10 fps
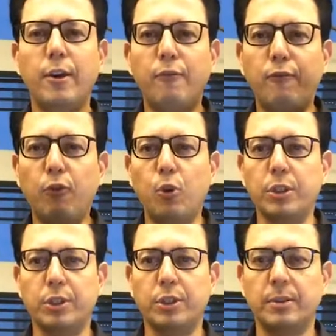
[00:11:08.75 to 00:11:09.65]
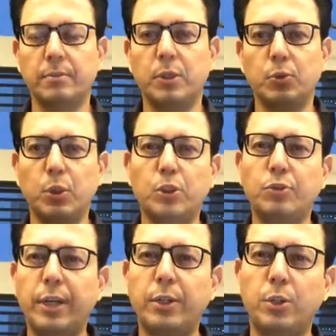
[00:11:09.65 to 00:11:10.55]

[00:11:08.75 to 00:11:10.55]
focus because what you're trying to